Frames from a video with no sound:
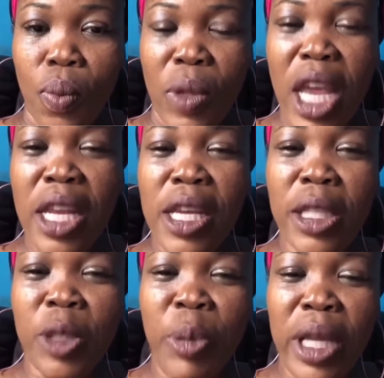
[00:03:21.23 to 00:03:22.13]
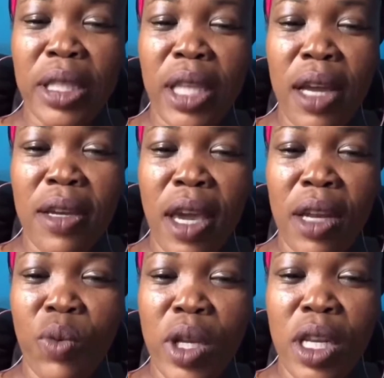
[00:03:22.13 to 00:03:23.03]
Nadine Spence
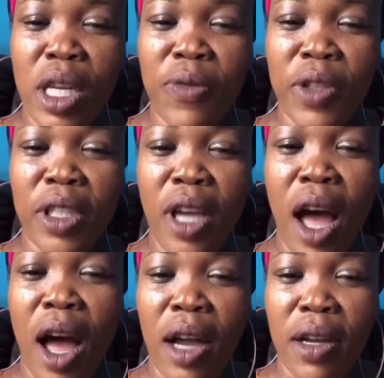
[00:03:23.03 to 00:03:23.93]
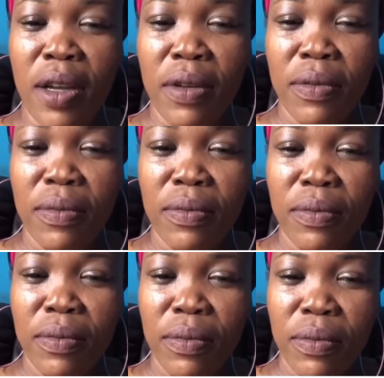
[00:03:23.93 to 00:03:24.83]
again, we need to talk
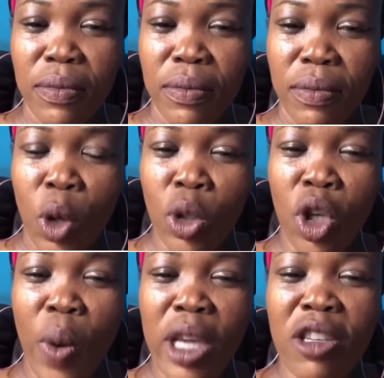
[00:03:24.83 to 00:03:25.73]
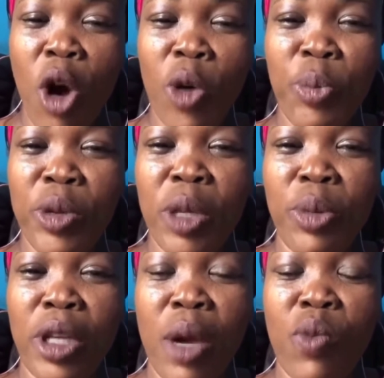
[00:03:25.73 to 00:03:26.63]
about our young
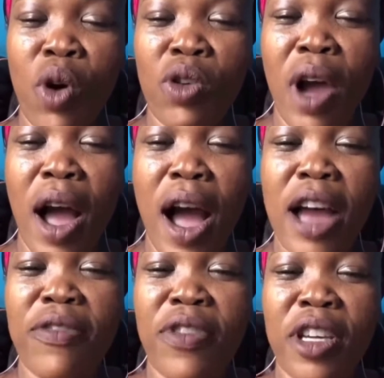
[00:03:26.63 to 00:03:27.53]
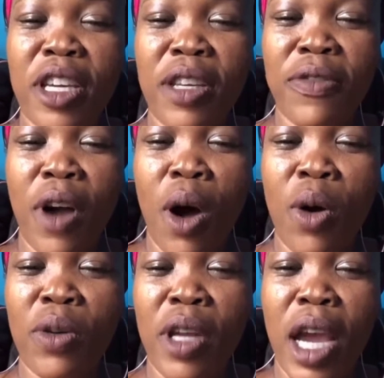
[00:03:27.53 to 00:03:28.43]
people them wanna advocate for
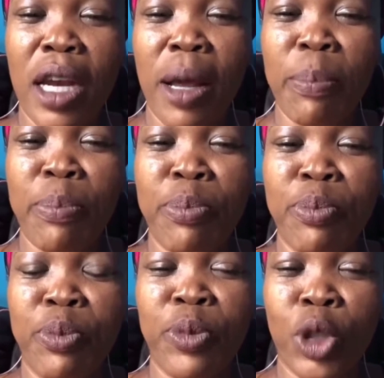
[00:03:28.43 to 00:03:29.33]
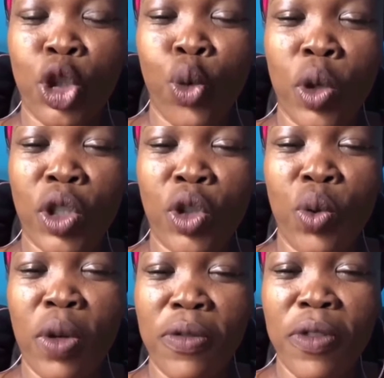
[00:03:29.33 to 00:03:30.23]
out there and a throw
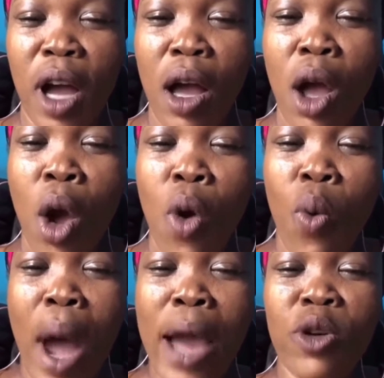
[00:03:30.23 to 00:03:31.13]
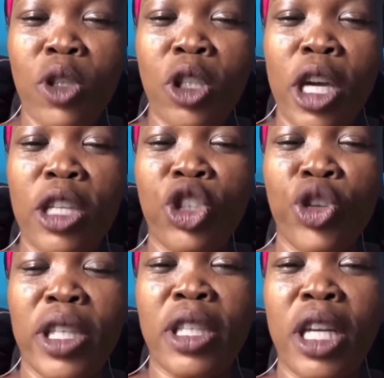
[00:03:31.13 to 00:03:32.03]
stone for. Why are you so
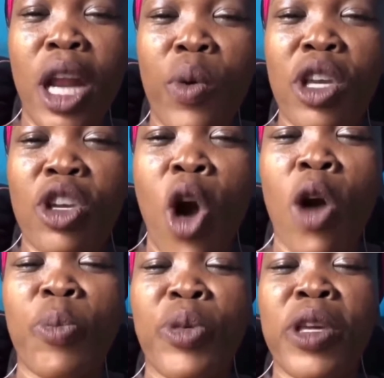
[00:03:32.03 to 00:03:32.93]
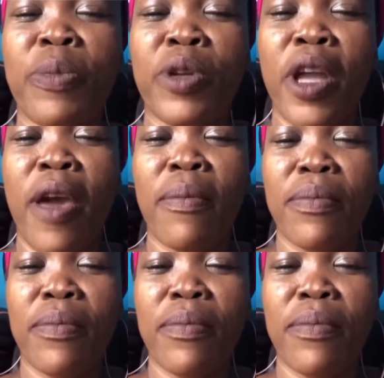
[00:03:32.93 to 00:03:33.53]
interested in our young people them?